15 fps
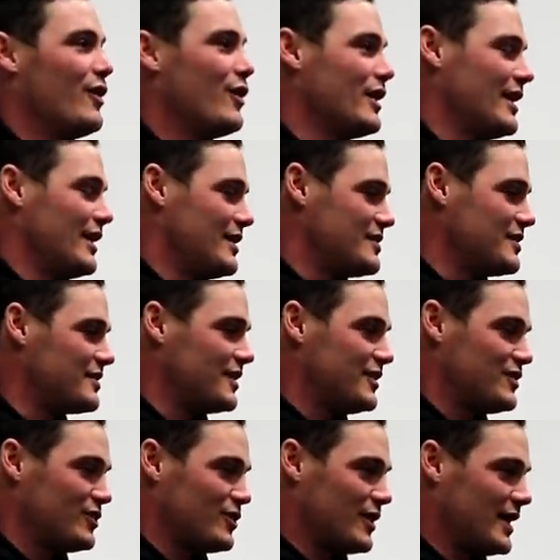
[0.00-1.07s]
all the just
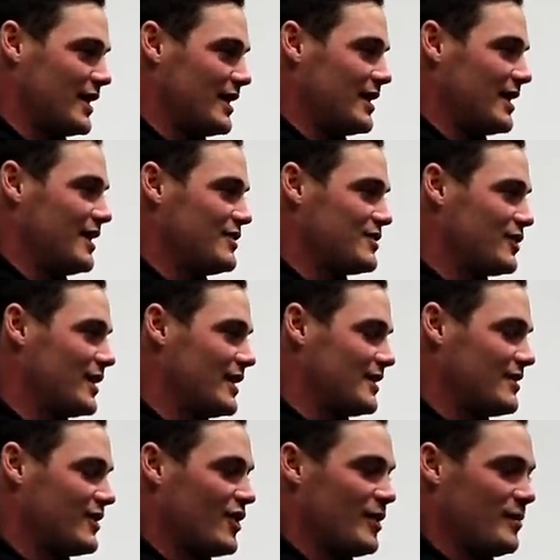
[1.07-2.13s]
enjoy enjoy your
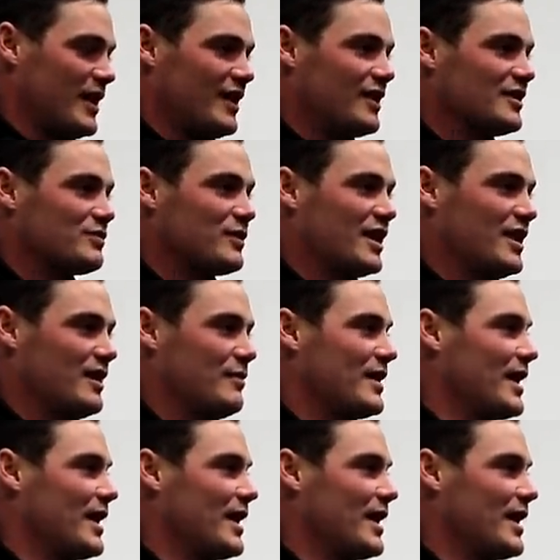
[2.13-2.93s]
time here because whether you